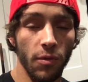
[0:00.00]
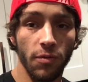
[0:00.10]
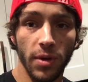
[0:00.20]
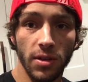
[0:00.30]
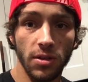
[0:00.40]

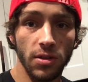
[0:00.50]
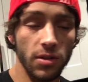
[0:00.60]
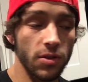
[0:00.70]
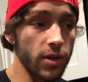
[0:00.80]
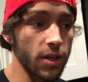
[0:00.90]
movements,
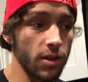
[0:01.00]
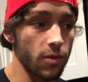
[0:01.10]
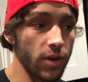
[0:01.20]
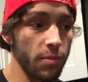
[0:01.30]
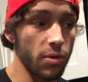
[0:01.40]
so I did
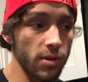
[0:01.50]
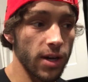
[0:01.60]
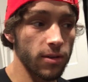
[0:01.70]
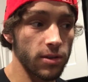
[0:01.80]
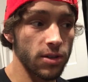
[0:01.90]
3 pull
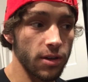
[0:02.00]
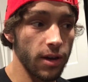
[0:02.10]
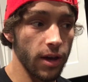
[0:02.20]
downs